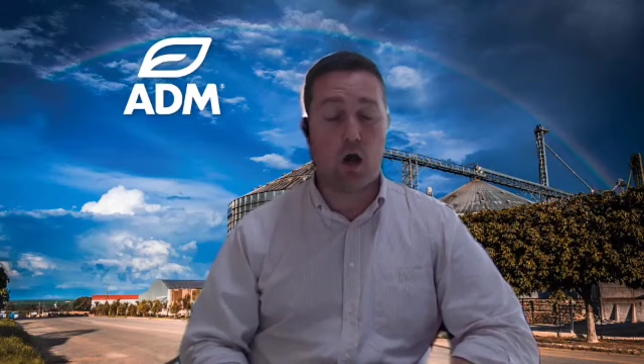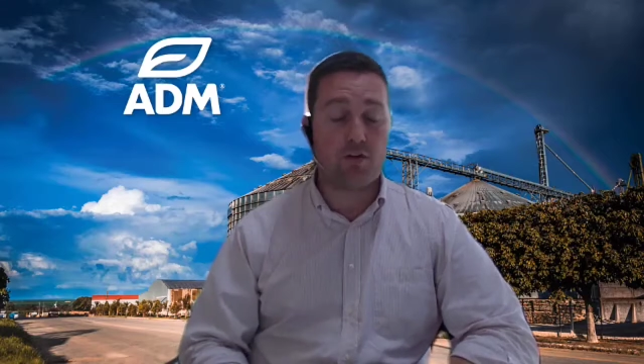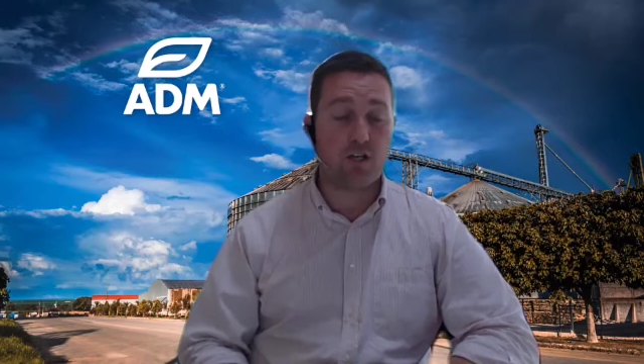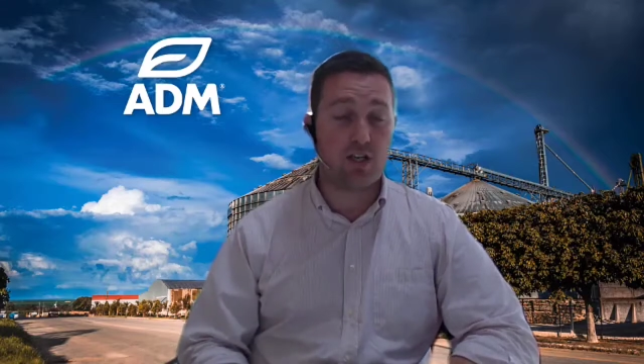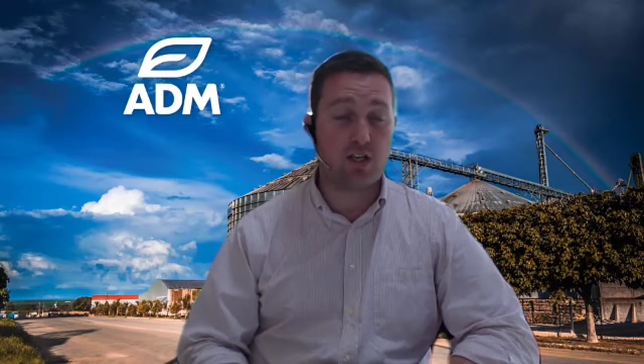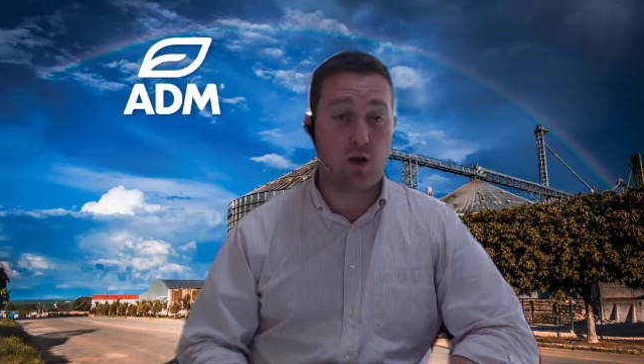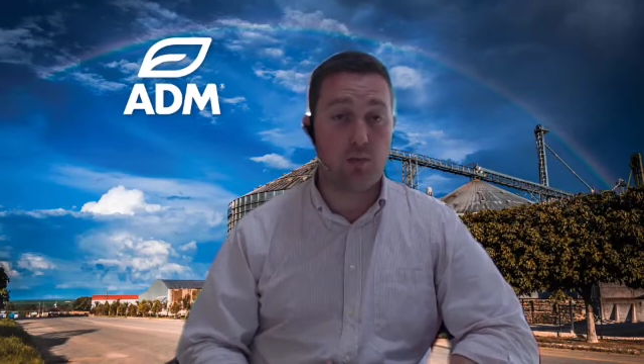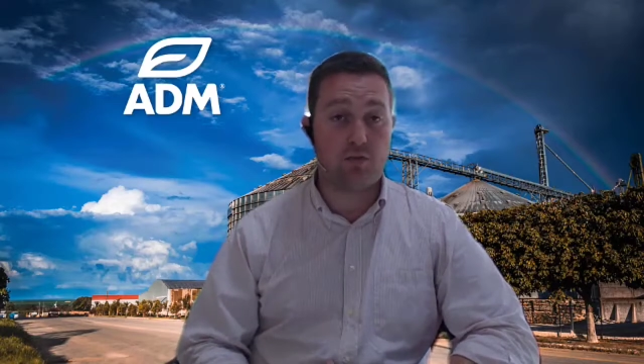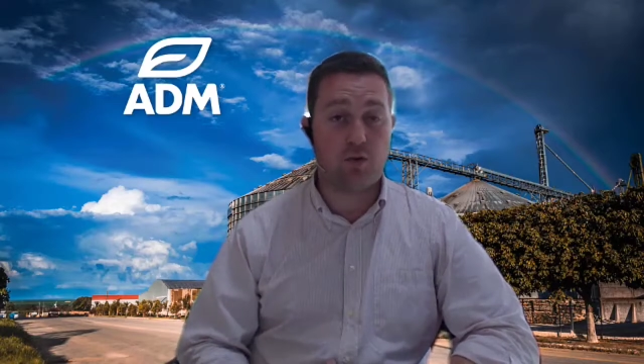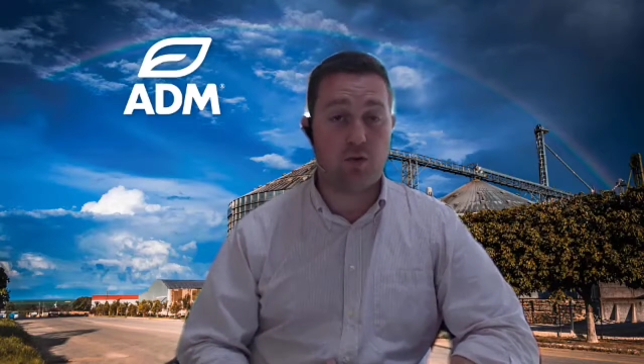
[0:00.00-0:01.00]
Harvest is now
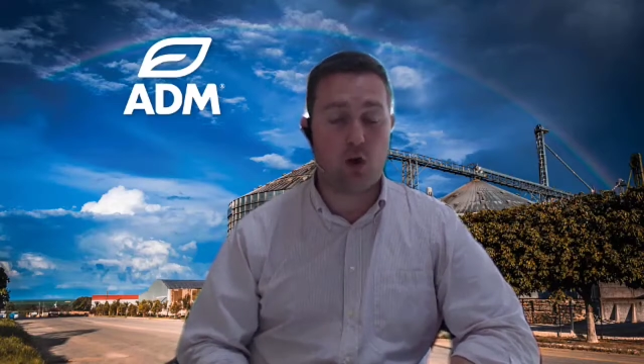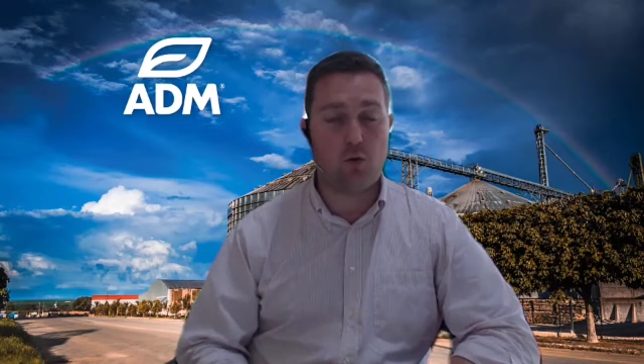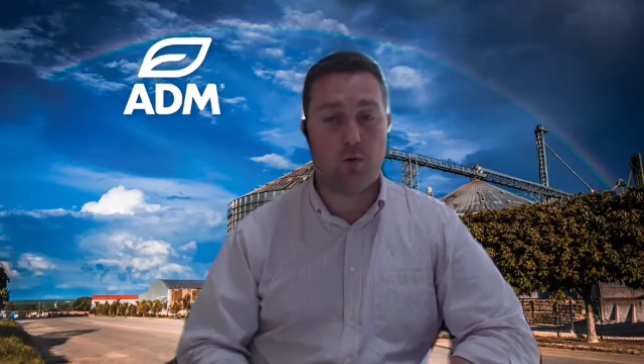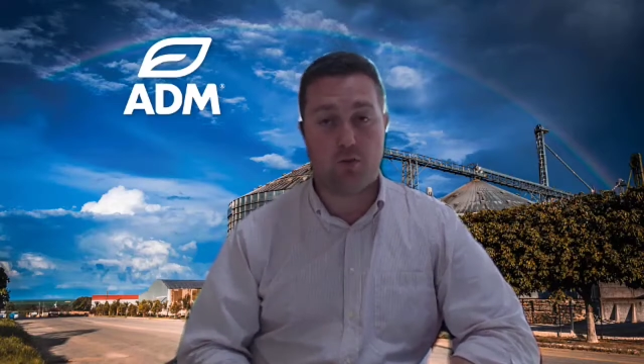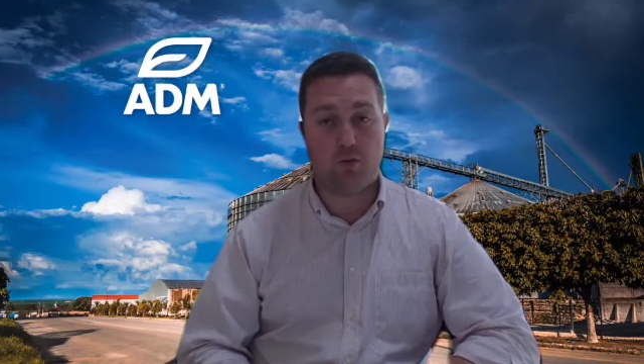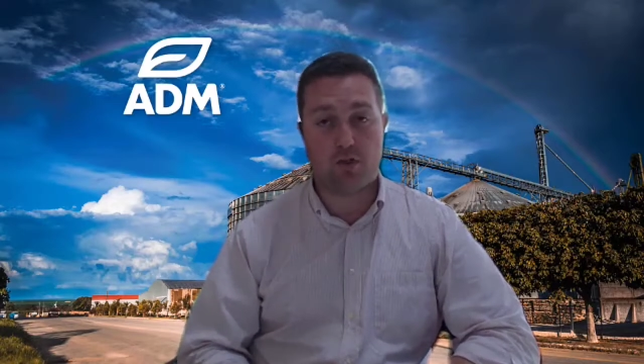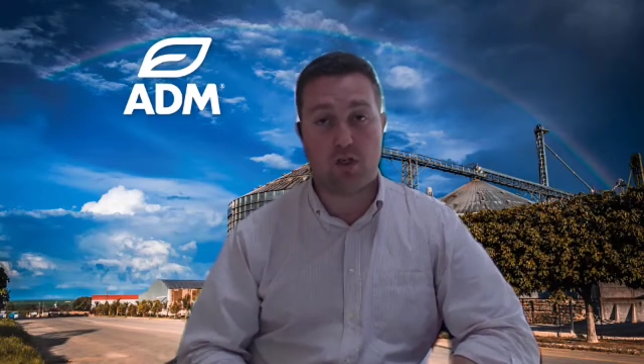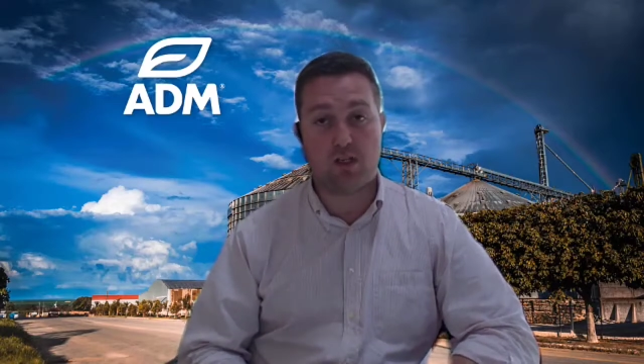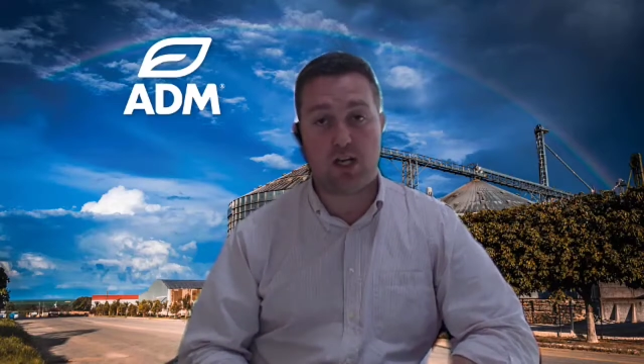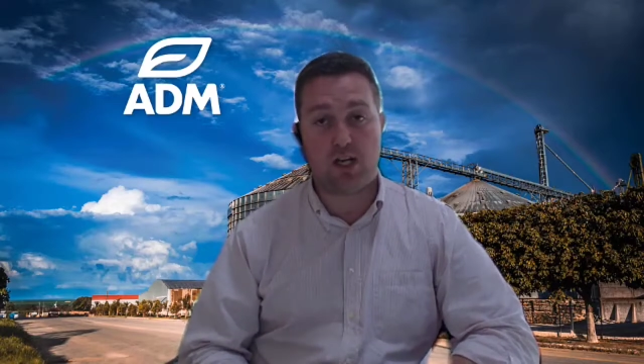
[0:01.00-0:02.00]
in mid-flow, but
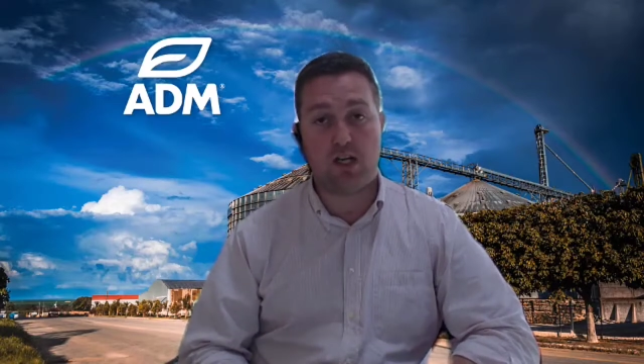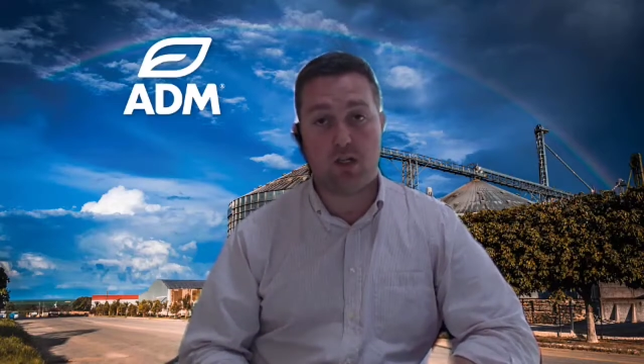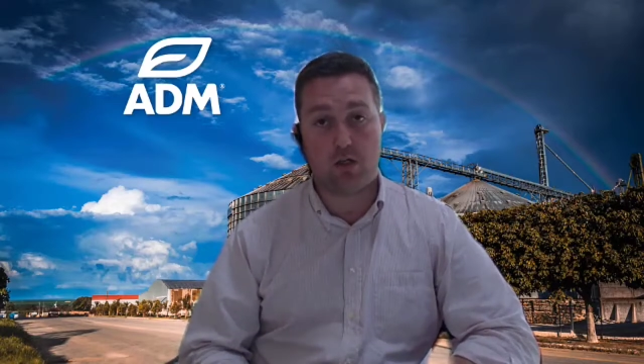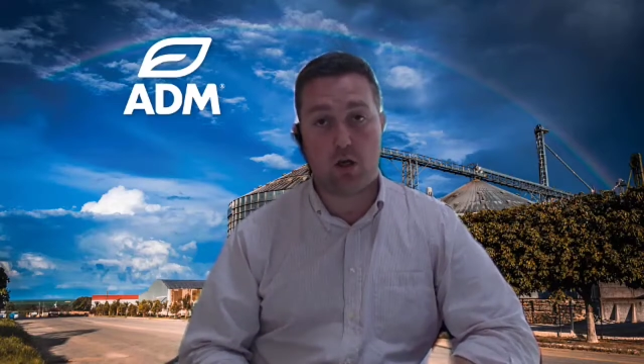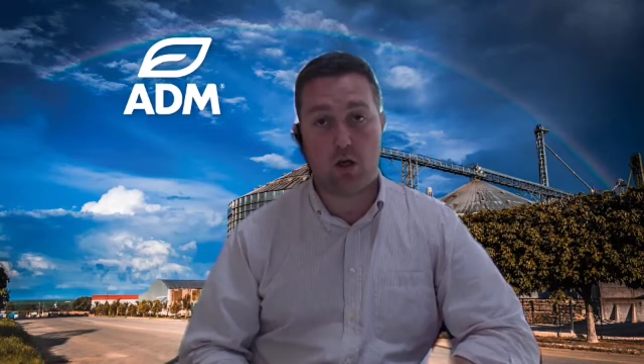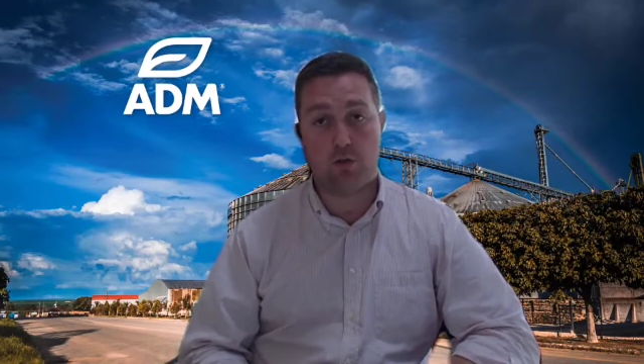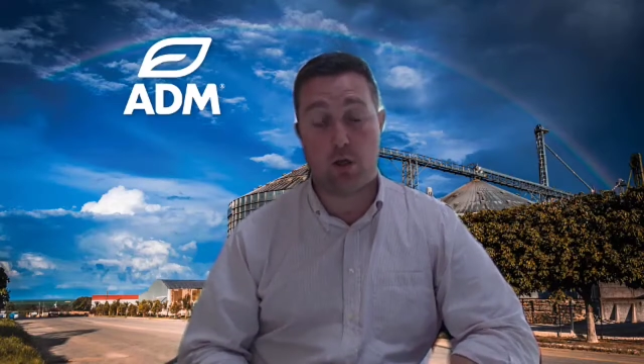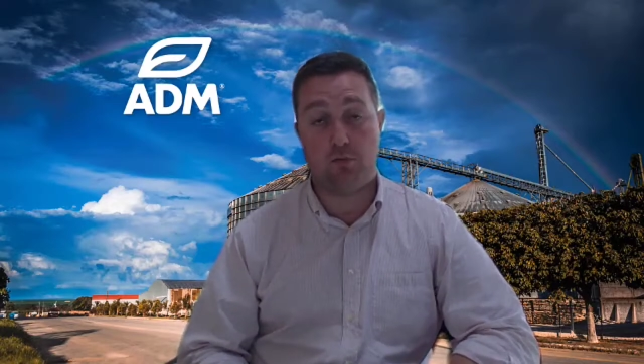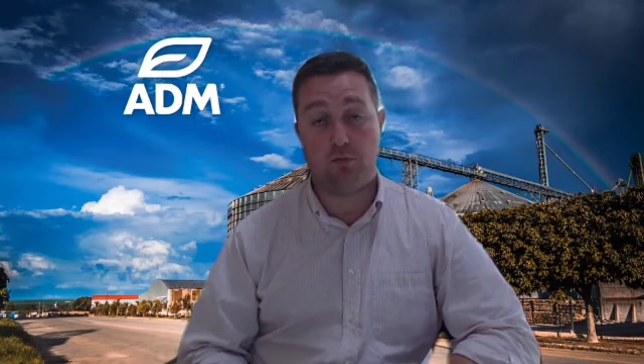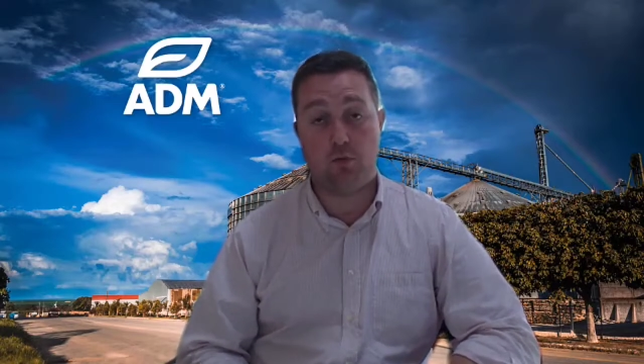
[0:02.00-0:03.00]
obviously seed is slow to
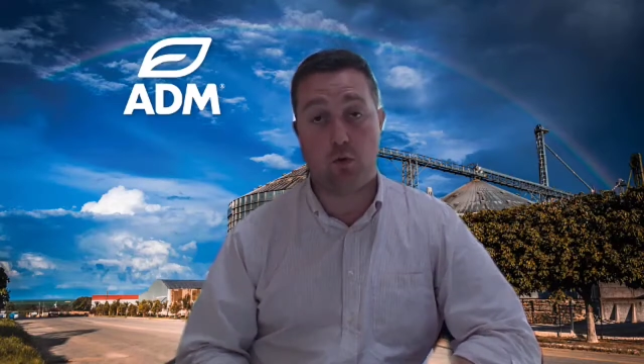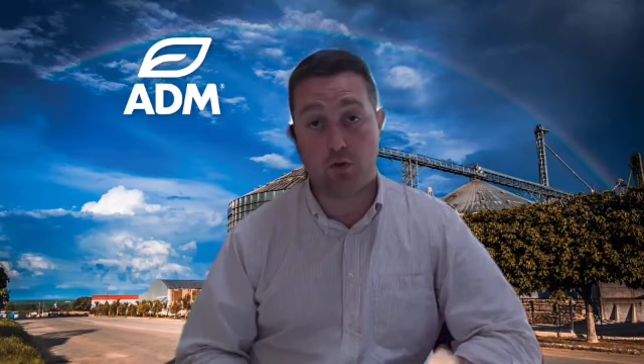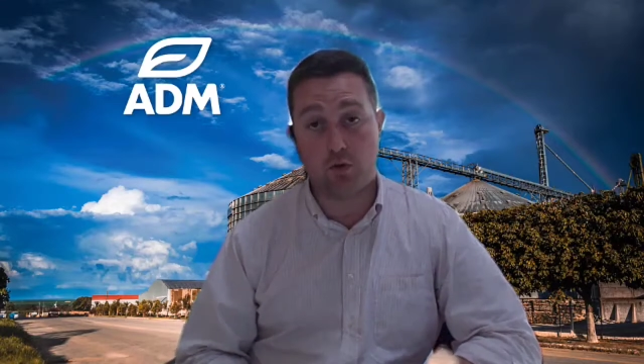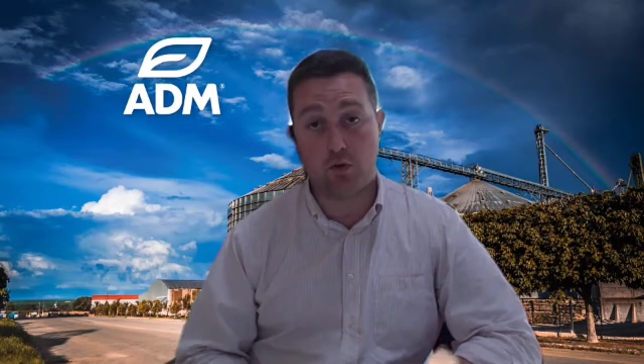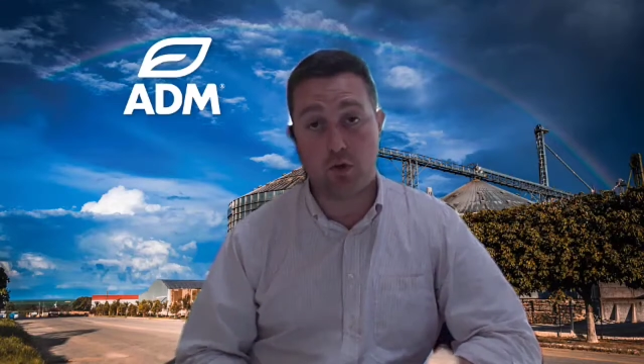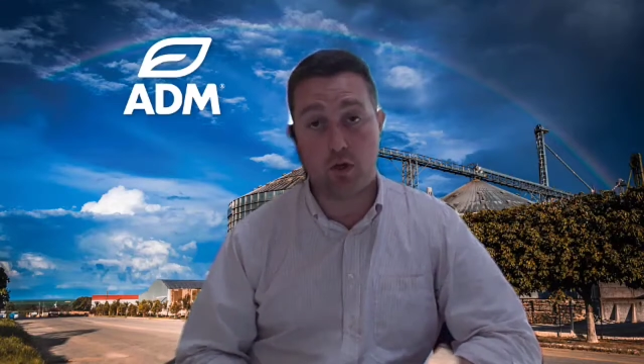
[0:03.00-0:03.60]
come forward,